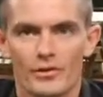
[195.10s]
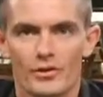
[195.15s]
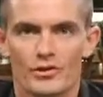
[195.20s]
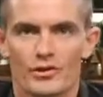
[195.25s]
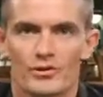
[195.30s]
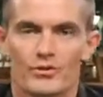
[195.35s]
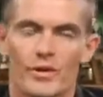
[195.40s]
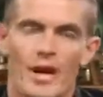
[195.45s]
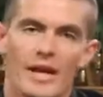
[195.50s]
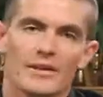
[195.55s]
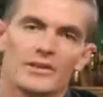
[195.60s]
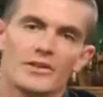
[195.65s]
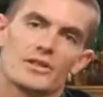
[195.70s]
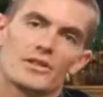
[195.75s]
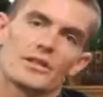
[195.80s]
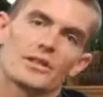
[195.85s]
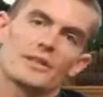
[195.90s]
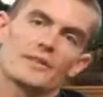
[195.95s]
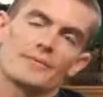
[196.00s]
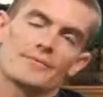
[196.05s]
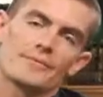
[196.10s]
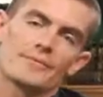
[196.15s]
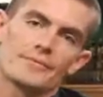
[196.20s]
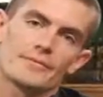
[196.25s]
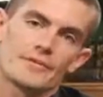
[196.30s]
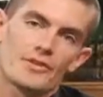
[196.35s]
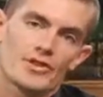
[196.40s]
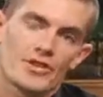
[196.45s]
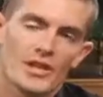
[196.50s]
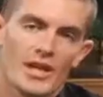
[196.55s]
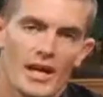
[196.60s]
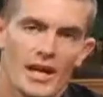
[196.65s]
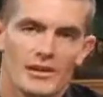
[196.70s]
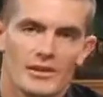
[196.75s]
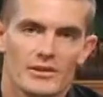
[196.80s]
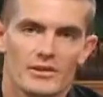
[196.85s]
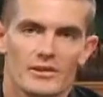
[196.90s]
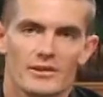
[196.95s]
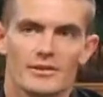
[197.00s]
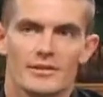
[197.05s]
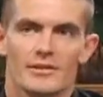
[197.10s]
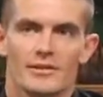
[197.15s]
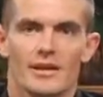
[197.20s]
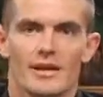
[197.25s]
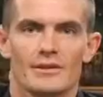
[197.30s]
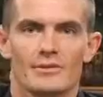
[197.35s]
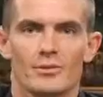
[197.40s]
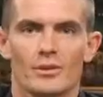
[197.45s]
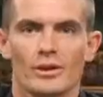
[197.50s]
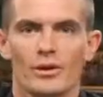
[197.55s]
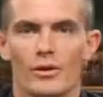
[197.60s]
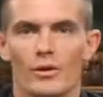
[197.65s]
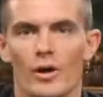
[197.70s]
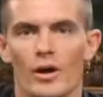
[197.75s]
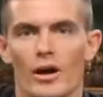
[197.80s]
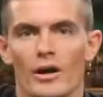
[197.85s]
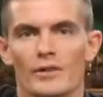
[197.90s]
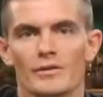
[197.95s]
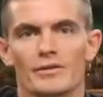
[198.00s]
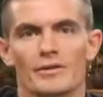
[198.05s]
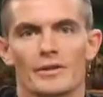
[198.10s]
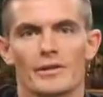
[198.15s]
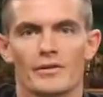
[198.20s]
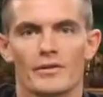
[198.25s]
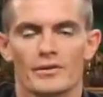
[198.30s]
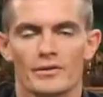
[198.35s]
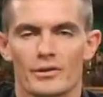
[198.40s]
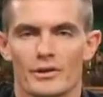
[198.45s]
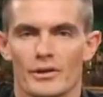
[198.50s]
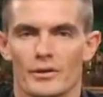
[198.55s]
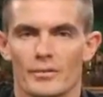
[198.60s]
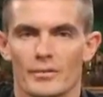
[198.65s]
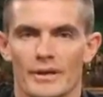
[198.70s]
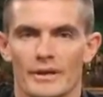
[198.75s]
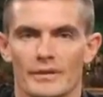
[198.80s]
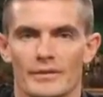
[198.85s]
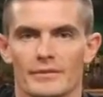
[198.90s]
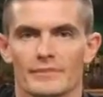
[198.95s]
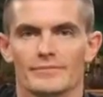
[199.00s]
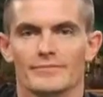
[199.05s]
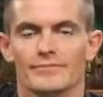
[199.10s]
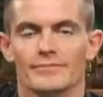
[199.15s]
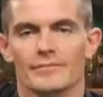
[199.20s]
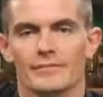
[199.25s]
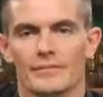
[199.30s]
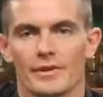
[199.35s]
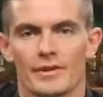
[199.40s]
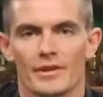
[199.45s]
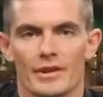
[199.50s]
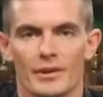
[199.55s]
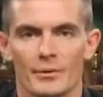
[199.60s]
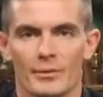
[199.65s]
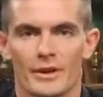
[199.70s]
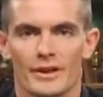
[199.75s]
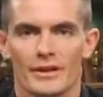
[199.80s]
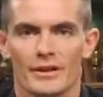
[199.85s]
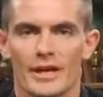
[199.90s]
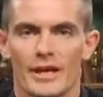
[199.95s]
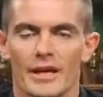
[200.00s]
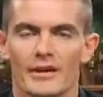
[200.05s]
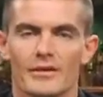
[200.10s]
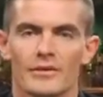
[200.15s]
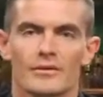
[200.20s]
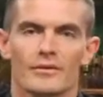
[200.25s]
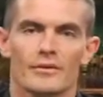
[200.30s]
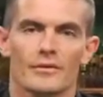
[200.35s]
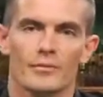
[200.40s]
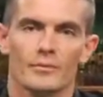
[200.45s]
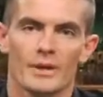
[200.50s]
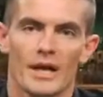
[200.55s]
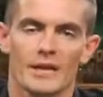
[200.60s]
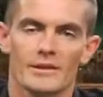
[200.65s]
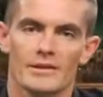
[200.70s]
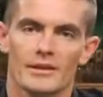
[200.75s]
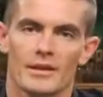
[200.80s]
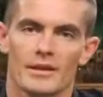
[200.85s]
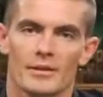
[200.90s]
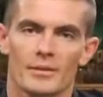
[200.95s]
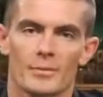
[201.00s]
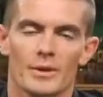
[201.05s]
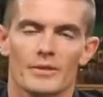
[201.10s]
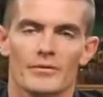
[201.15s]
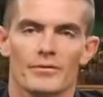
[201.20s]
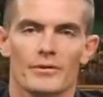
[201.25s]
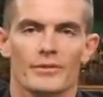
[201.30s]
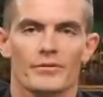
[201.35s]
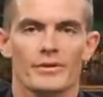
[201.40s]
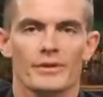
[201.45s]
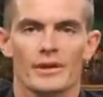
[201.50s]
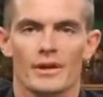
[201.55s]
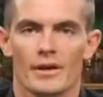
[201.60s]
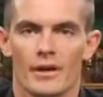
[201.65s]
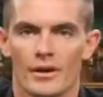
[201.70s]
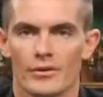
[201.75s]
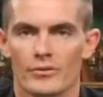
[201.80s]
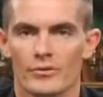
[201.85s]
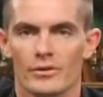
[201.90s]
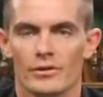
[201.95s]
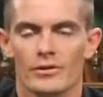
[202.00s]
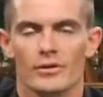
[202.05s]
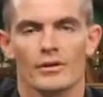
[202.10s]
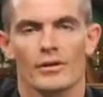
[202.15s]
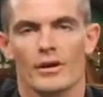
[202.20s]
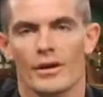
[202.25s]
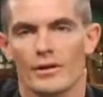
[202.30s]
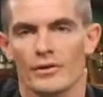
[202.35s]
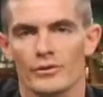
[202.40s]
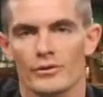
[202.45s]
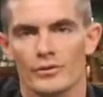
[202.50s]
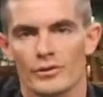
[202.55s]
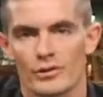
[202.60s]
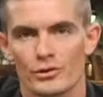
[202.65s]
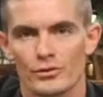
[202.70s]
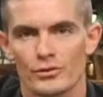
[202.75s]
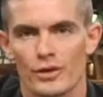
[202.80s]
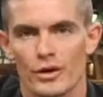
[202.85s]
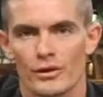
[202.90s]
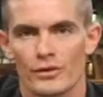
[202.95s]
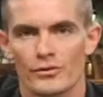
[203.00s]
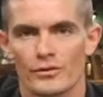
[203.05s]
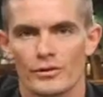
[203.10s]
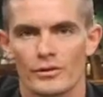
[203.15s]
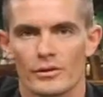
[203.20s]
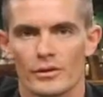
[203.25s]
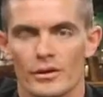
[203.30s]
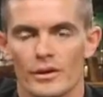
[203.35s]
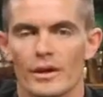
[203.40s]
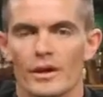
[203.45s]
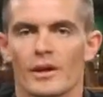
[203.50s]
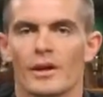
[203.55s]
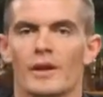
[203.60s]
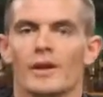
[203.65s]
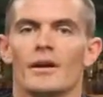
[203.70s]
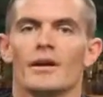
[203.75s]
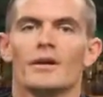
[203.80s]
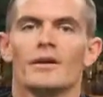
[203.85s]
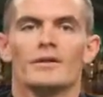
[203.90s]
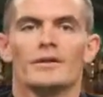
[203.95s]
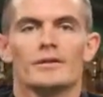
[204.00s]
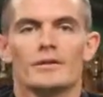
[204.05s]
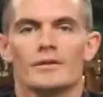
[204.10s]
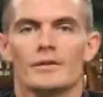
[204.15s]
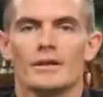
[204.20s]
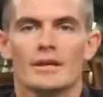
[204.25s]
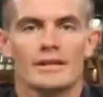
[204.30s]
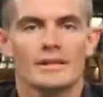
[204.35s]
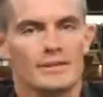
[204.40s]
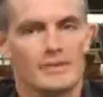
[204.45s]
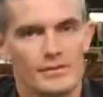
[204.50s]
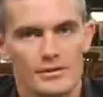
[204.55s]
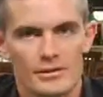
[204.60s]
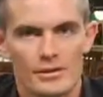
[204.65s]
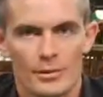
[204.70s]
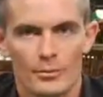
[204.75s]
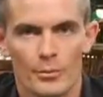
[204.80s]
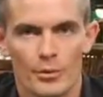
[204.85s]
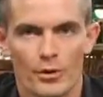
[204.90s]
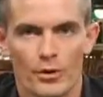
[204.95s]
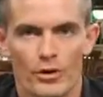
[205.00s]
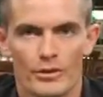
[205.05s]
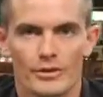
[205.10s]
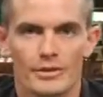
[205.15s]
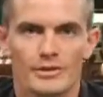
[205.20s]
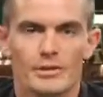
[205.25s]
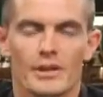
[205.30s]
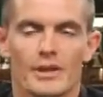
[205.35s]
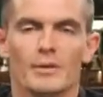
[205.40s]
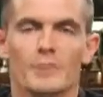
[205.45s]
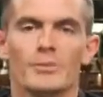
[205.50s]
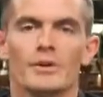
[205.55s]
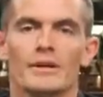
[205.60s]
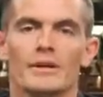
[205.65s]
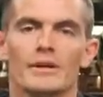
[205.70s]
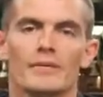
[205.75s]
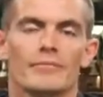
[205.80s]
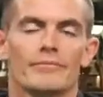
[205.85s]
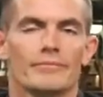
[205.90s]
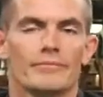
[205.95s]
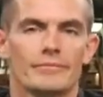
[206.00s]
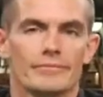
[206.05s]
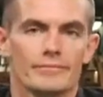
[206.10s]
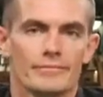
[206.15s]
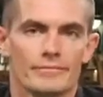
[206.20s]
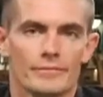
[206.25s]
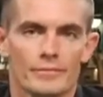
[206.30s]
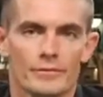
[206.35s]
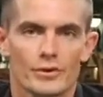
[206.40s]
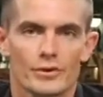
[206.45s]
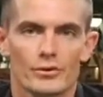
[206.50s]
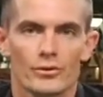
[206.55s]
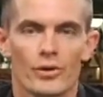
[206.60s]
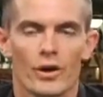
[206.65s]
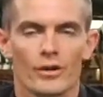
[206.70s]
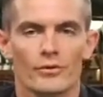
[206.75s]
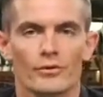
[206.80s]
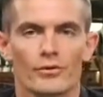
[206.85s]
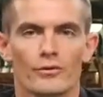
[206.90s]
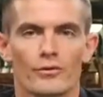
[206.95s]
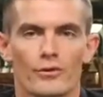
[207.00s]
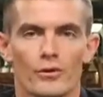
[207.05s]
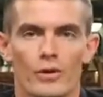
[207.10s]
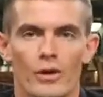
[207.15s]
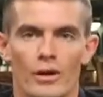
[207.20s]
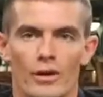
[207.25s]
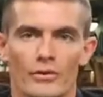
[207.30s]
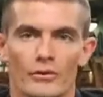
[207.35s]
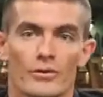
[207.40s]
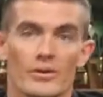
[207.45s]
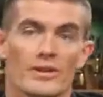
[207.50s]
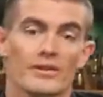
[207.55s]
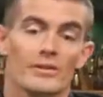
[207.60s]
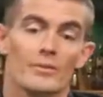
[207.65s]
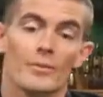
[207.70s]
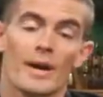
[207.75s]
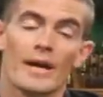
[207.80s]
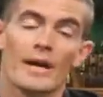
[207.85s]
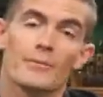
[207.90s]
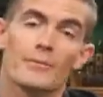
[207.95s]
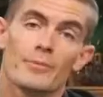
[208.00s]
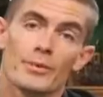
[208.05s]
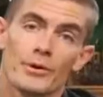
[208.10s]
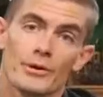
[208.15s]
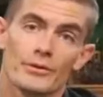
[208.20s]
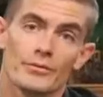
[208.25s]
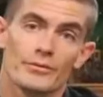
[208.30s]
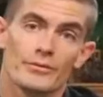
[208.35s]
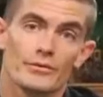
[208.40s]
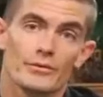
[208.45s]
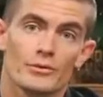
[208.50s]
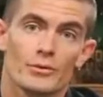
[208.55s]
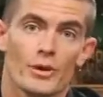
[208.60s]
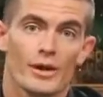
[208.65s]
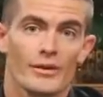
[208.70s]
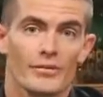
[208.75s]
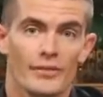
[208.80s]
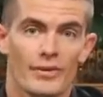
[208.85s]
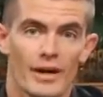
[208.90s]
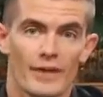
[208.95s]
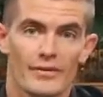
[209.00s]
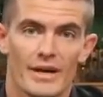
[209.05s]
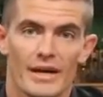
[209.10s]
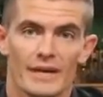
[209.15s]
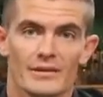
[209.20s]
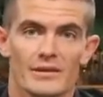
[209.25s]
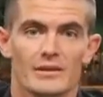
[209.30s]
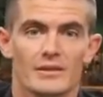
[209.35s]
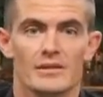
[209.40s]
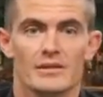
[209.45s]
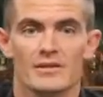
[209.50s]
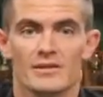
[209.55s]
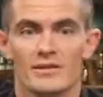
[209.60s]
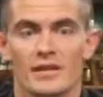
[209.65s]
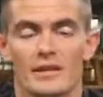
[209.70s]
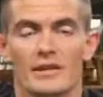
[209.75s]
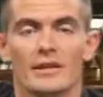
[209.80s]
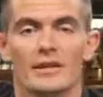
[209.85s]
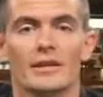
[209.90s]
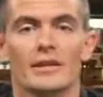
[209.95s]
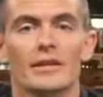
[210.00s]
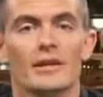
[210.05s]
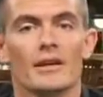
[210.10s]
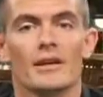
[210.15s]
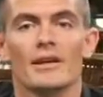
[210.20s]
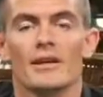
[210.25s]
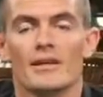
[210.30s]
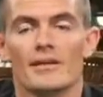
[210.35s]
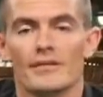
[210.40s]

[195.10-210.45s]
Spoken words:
Your strategy changes as we go on in the tournament. A little bit later, the blinds are going to be 50, 100, 100, 200. At some point, it's going to be 200, 400, and you might put 25 antes, and suddenly